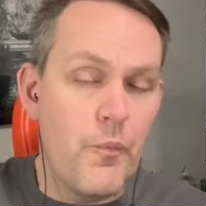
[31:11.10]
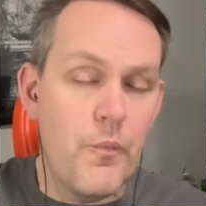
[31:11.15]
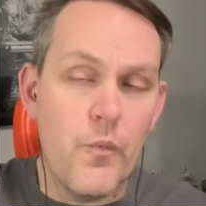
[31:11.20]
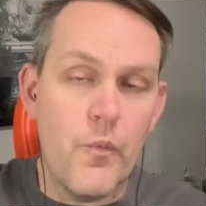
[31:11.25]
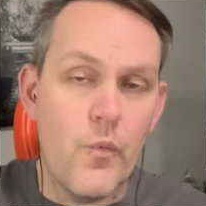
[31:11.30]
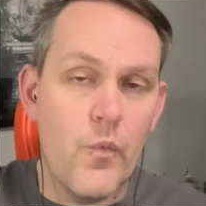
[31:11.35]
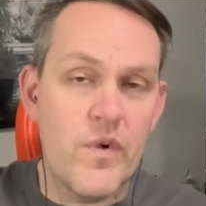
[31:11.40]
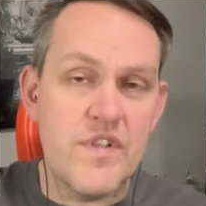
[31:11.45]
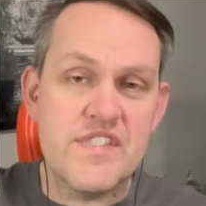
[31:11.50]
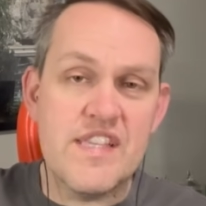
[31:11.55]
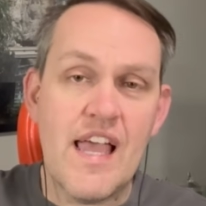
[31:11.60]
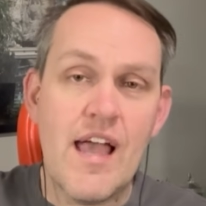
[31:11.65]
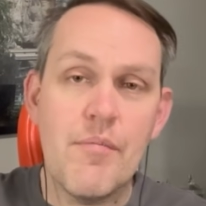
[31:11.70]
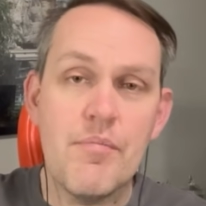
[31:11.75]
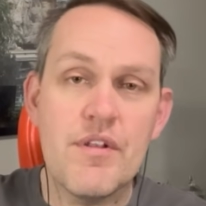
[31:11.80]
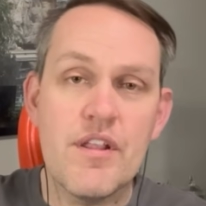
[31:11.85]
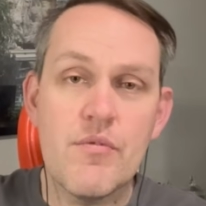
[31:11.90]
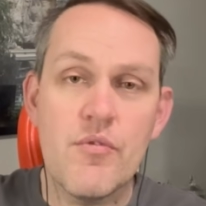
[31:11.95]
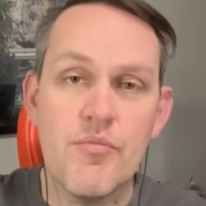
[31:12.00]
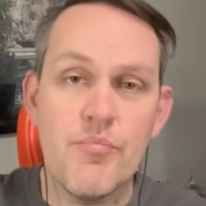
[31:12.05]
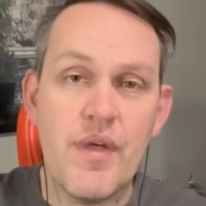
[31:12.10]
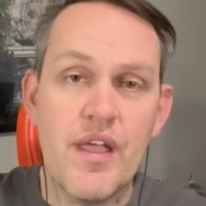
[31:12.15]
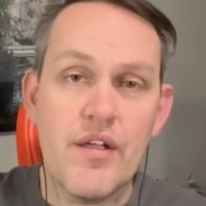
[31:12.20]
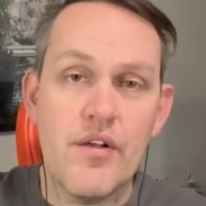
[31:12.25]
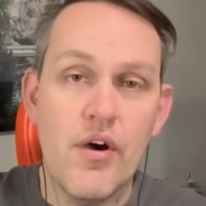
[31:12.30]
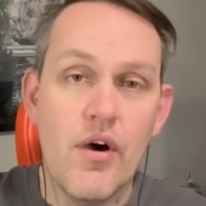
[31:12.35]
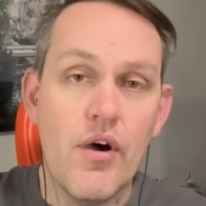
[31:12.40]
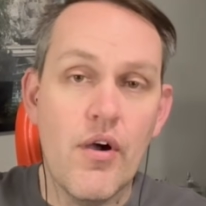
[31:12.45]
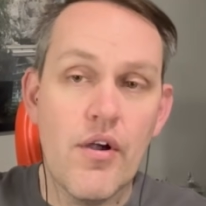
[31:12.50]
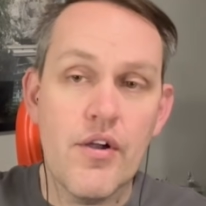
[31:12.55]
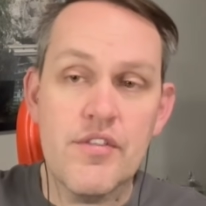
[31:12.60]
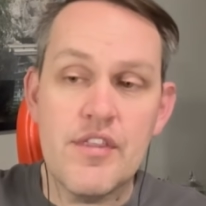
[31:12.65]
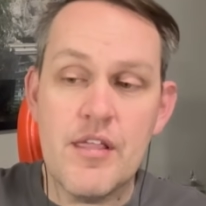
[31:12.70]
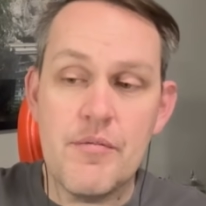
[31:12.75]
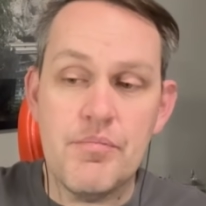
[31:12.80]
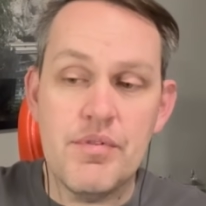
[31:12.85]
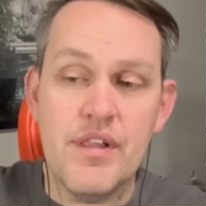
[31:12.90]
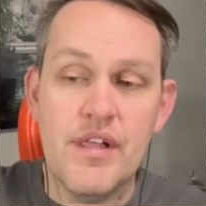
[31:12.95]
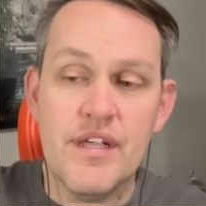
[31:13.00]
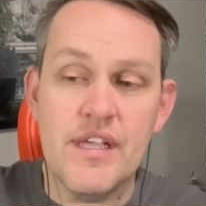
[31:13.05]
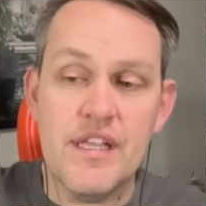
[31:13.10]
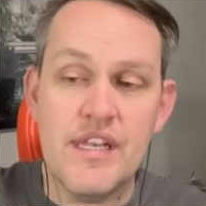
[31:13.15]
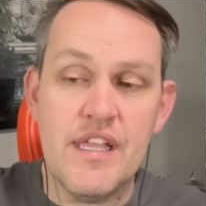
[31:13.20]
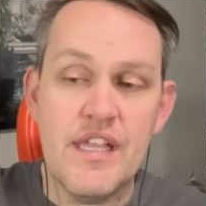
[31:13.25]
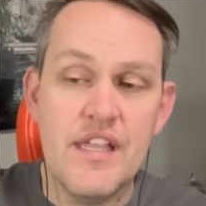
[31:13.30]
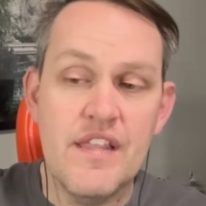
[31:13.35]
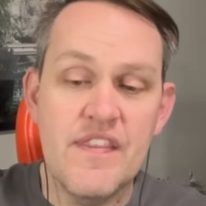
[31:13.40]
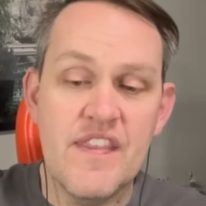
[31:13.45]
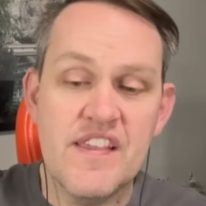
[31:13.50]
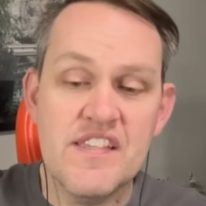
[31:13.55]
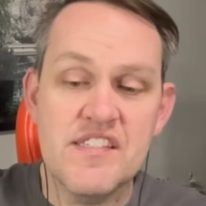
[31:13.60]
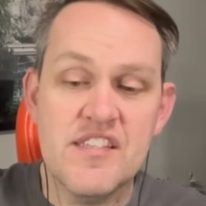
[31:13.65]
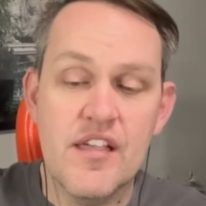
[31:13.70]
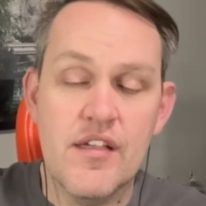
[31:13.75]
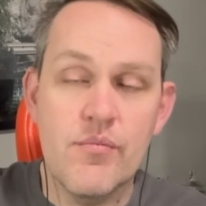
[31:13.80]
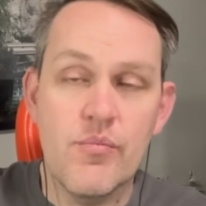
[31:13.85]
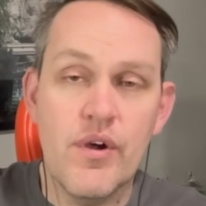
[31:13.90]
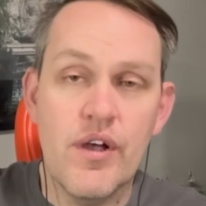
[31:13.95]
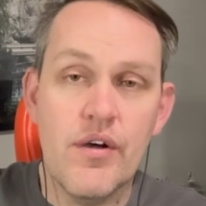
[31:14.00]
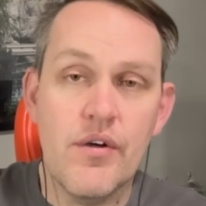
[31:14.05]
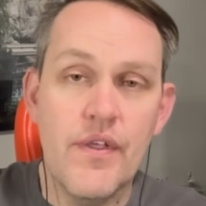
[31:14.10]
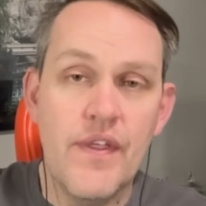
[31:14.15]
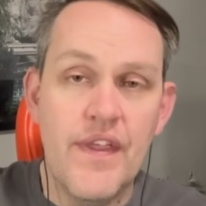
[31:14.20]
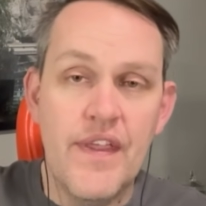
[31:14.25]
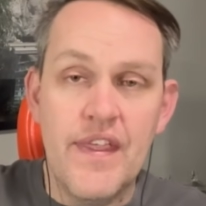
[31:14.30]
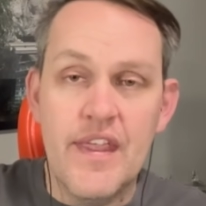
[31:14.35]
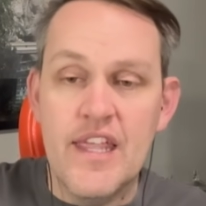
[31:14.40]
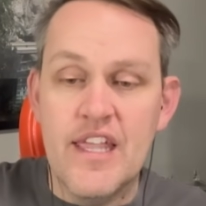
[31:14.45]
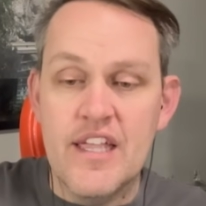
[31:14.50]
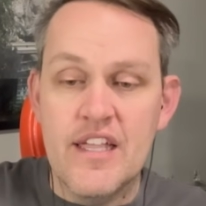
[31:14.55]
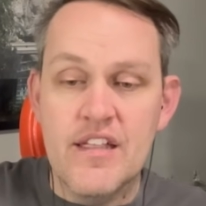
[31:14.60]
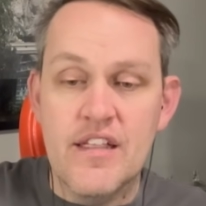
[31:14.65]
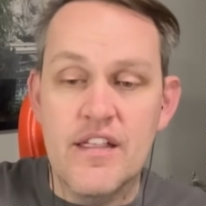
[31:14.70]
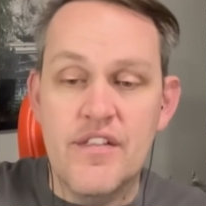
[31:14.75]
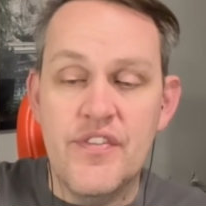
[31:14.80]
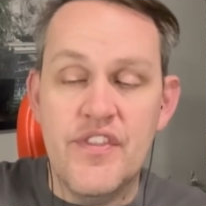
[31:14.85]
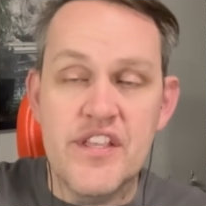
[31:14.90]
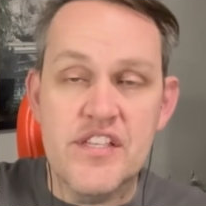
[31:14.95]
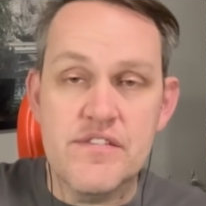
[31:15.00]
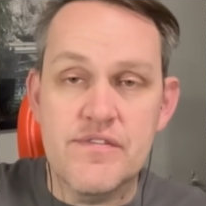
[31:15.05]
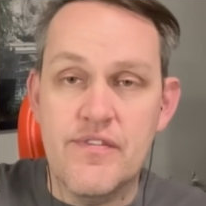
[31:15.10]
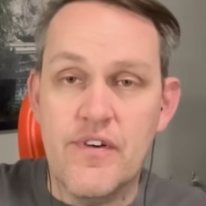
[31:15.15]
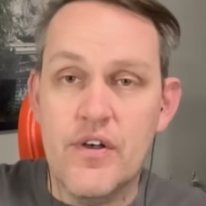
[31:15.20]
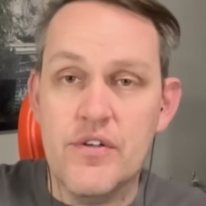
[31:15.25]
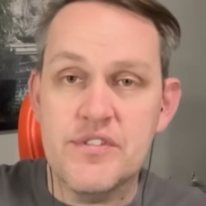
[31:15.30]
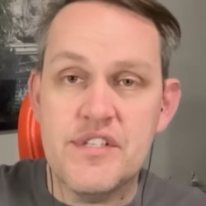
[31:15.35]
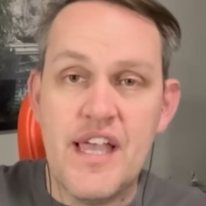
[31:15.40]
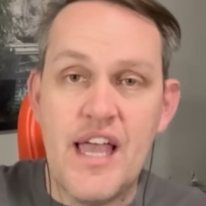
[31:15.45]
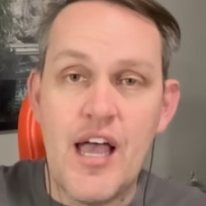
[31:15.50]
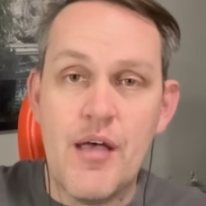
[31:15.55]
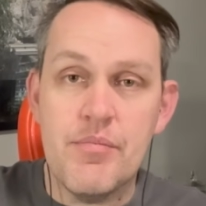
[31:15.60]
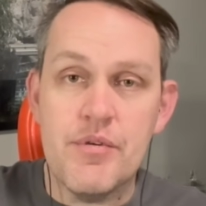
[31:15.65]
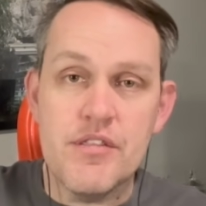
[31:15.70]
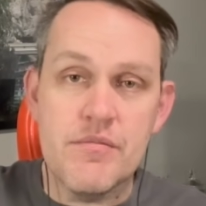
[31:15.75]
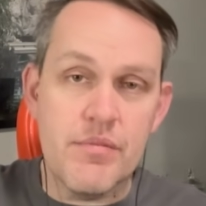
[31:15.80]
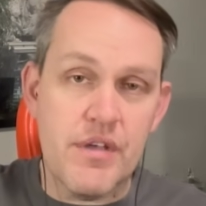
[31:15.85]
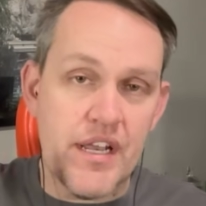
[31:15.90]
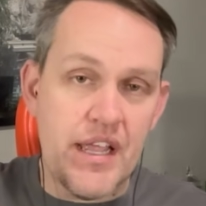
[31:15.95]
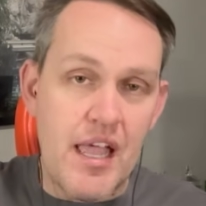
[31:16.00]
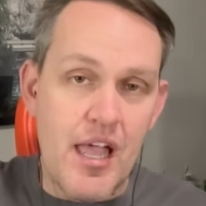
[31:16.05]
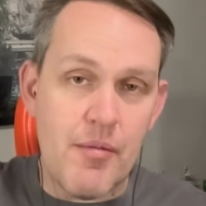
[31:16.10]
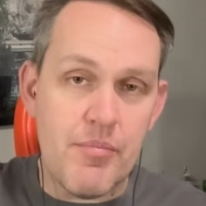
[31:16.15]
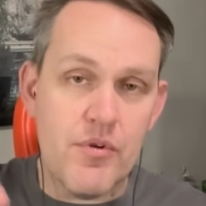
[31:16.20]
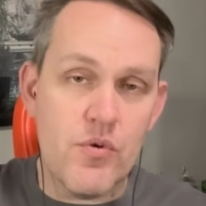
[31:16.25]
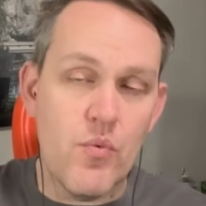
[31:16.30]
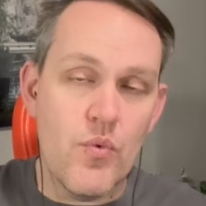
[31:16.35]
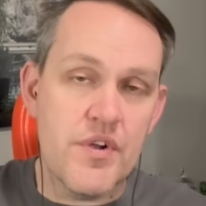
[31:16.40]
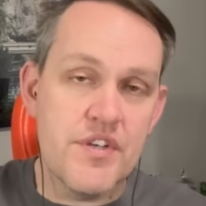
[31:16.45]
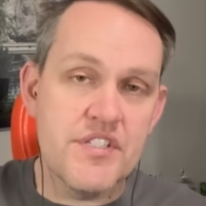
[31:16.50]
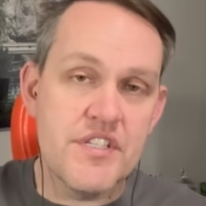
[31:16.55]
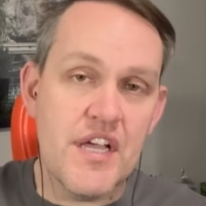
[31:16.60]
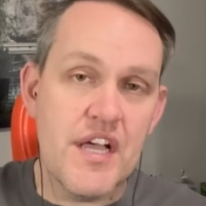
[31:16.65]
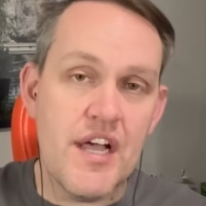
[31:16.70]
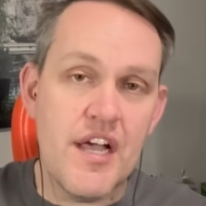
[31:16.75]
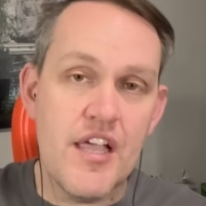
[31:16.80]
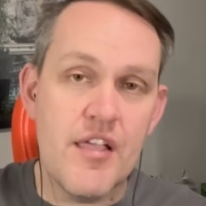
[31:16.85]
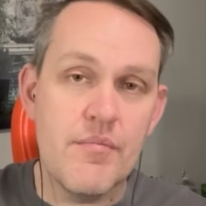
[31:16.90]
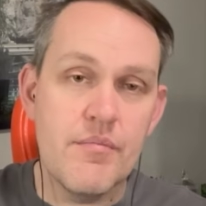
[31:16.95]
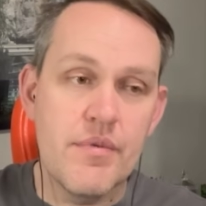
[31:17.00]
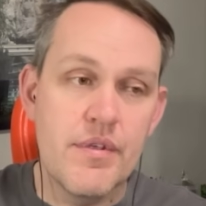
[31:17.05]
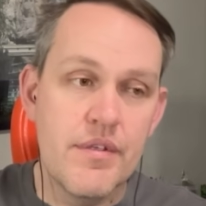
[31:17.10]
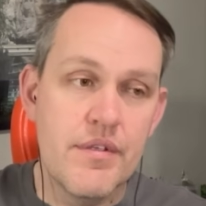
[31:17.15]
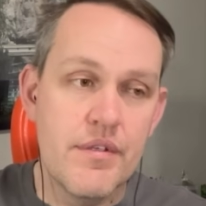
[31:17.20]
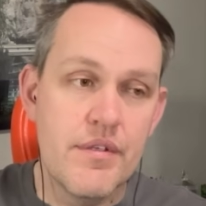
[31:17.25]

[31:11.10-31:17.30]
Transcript: what's happening with my car? And they plug it in. They said, well, this fault happened, but it happened one time.